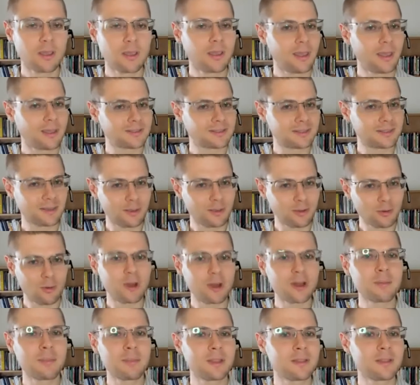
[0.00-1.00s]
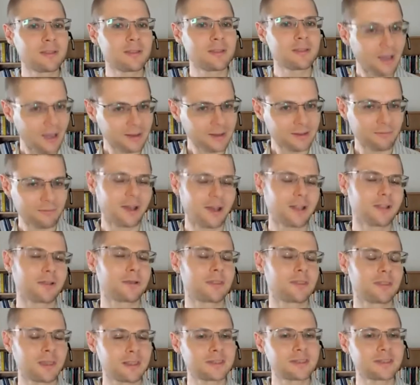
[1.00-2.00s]
And so you want to be not
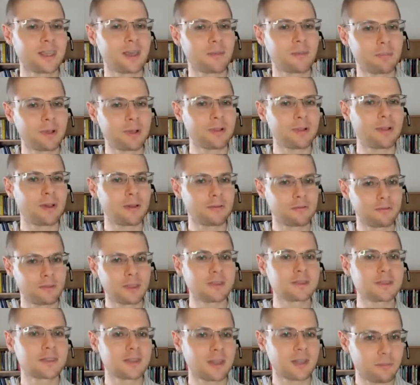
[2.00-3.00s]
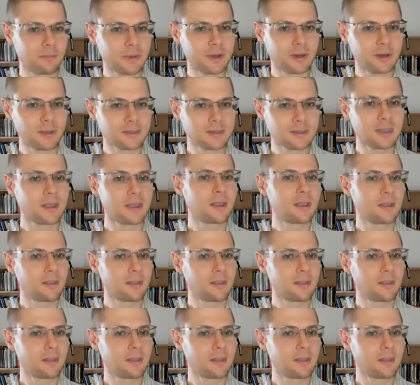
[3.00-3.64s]
following the example of these companies.